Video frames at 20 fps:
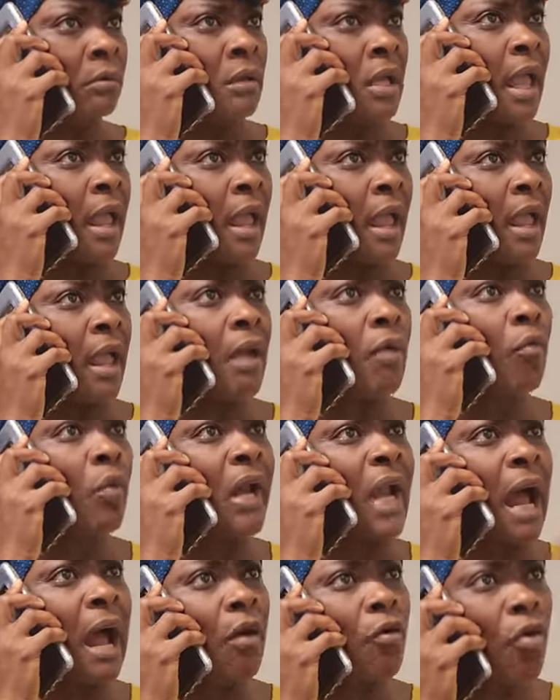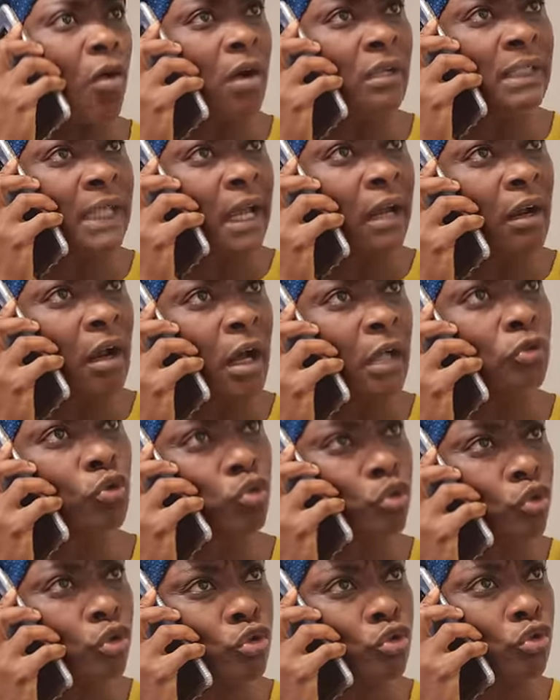And uh-huh. hey, when I cause anger
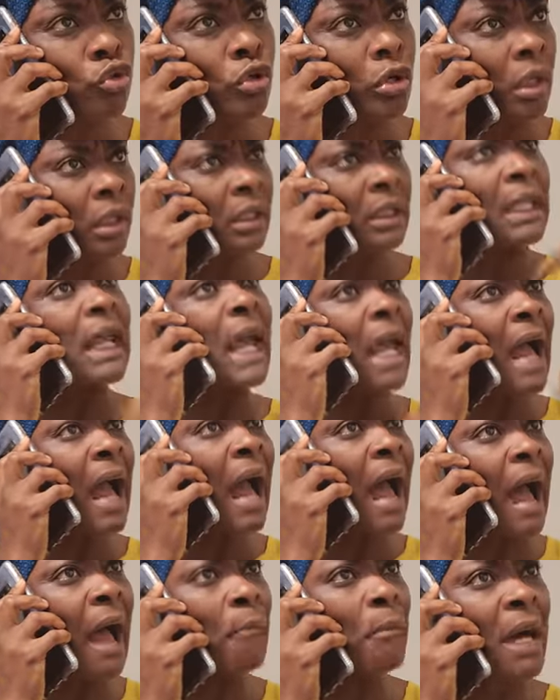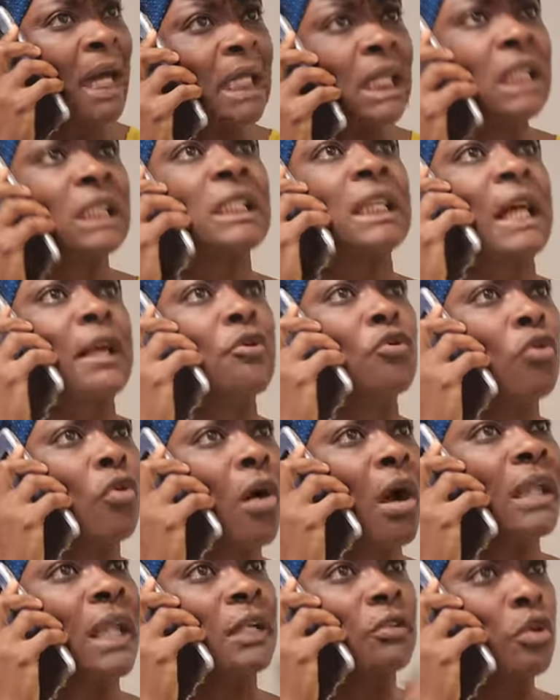to you, then I manage it. You
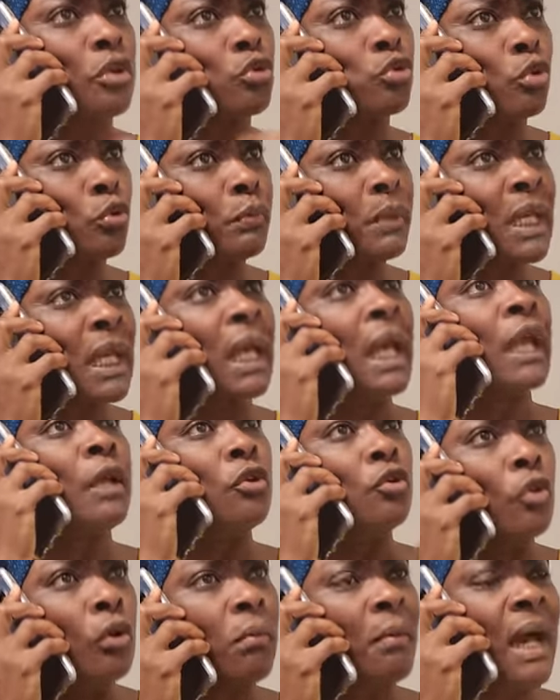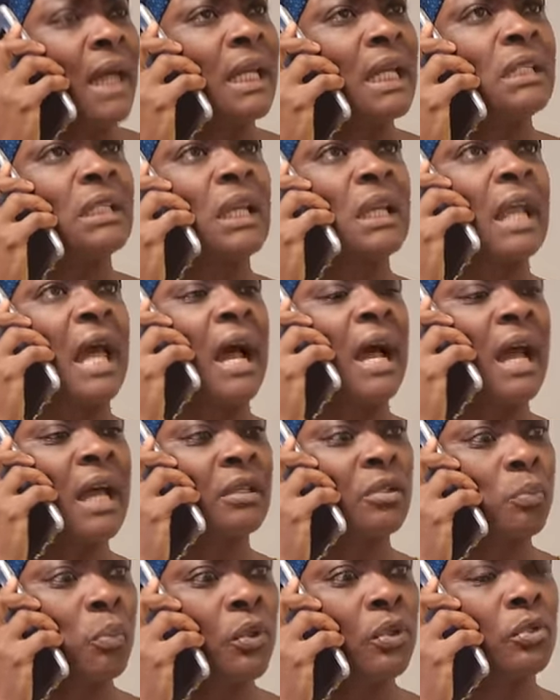cause anger to me, you manage it. That's how
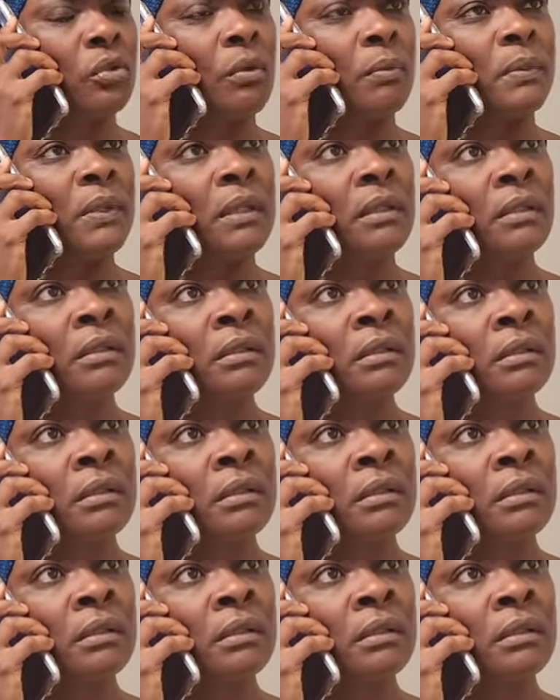it's supposed to be.